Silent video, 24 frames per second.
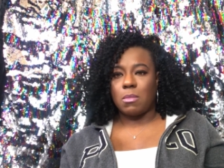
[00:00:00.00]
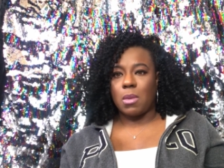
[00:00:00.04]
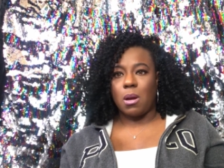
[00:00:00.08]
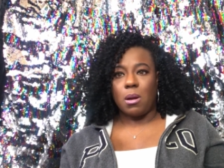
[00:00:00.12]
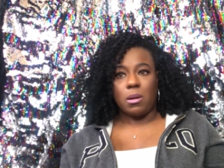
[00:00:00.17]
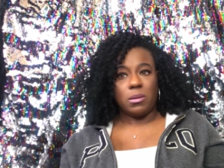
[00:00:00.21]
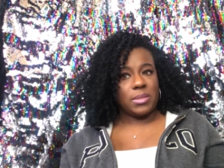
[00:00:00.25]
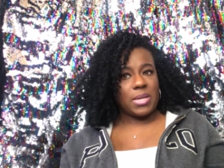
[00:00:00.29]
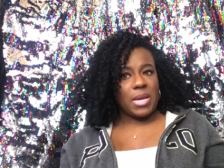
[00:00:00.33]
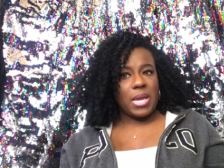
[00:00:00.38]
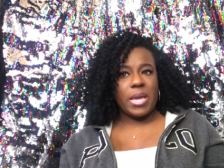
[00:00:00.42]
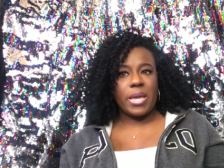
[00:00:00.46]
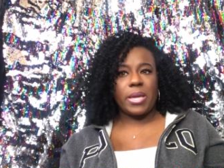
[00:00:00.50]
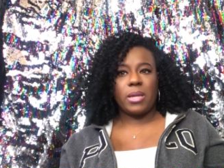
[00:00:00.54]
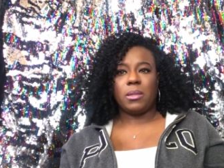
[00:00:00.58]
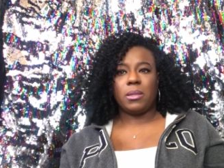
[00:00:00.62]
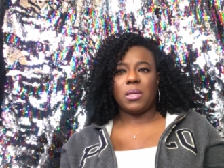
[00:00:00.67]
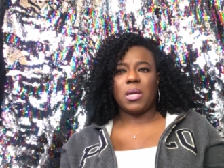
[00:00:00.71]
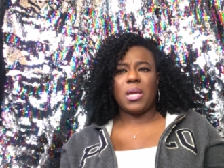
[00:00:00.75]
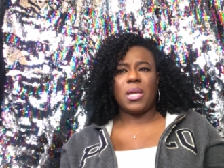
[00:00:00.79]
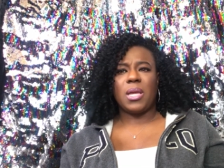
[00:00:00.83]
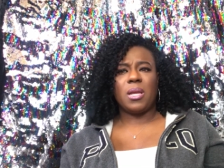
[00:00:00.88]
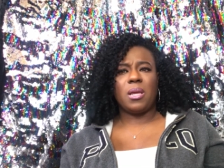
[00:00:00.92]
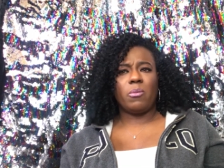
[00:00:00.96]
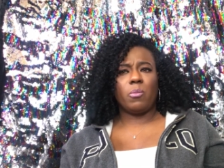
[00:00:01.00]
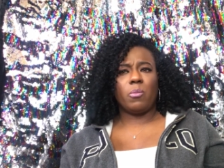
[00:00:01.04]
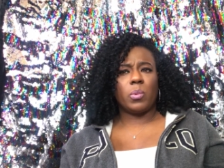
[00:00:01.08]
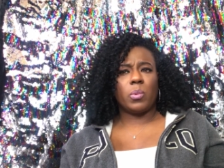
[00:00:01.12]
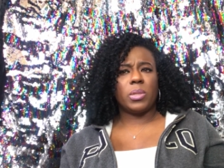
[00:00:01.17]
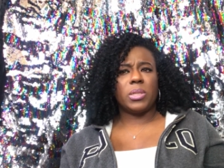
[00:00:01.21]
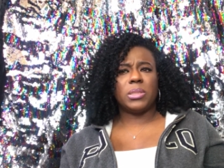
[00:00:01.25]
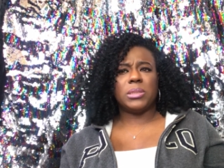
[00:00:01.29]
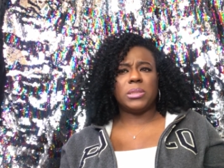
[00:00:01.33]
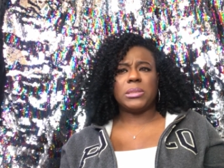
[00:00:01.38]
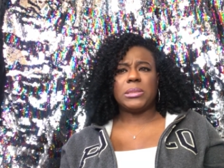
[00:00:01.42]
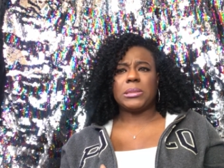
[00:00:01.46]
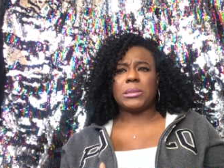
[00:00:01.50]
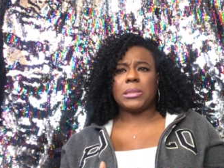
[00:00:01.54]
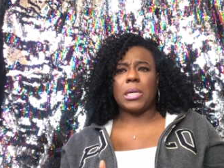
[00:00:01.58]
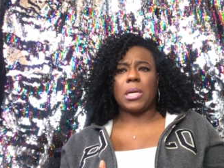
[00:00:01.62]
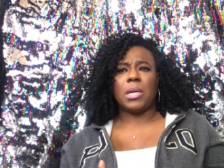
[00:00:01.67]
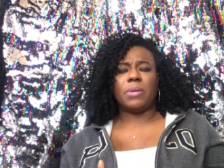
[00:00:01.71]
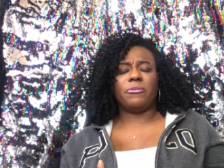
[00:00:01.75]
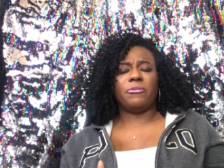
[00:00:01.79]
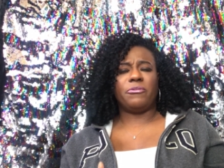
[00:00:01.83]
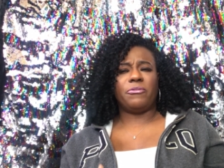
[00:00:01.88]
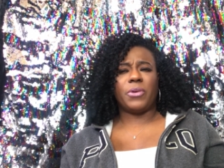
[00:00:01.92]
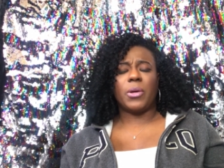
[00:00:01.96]
all day, and it was
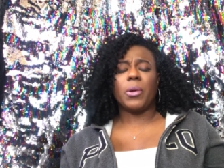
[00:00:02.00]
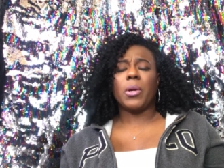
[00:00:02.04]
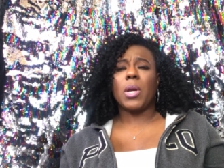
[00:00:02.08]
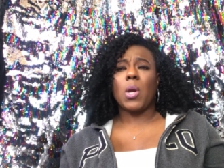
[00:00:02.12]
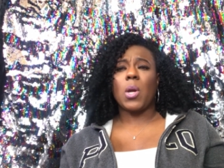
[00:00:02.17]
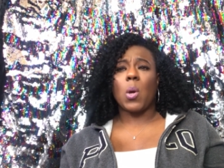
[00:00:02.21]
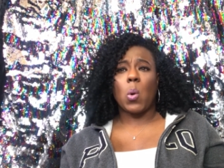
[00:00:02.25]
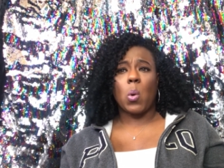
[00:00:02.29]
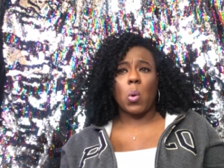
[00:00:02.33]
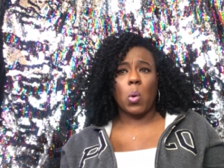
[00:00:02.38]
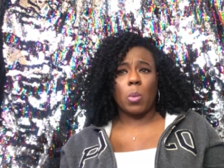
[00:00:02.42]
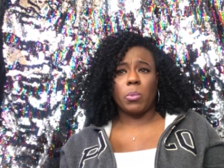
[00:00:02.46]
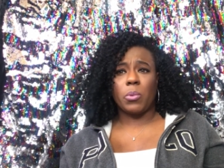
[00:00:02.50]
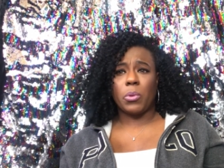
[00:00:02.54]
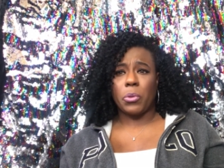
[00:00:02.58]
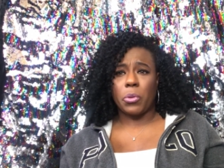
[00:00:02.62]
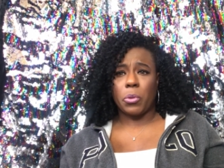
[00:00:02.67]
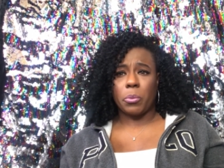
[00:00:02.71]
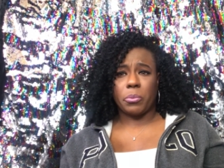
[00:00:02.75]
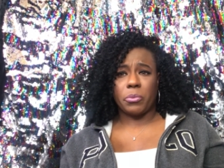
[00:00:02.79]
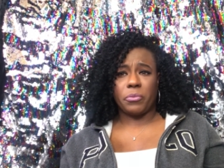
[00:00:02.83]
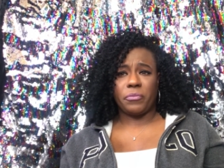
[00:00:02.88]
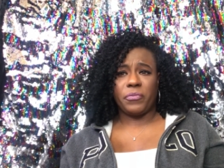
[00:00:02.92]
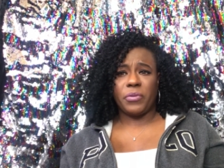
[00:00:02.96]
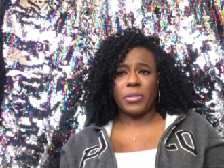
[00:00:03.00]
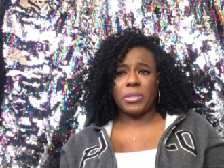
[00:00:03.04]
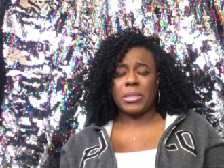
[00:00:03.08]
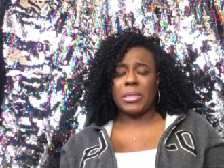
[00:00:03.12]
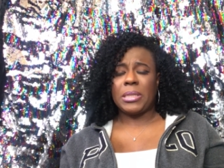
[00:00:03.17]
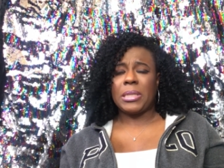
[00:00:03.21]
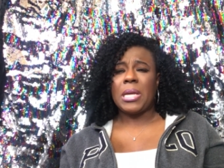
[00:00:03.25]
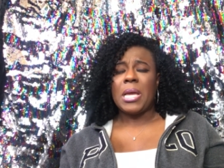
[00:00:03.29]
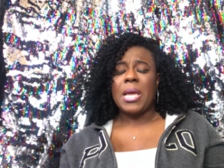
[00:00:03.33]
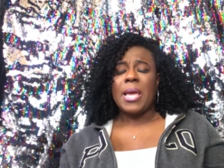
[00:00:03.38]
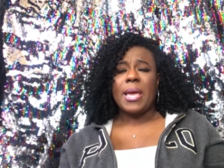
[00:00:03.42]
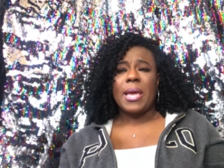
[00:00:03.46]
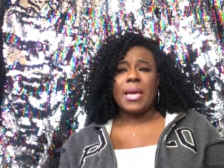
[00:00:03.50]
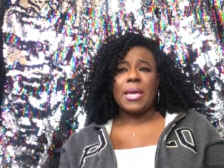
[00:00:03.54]
a very horrible, horrible feeling.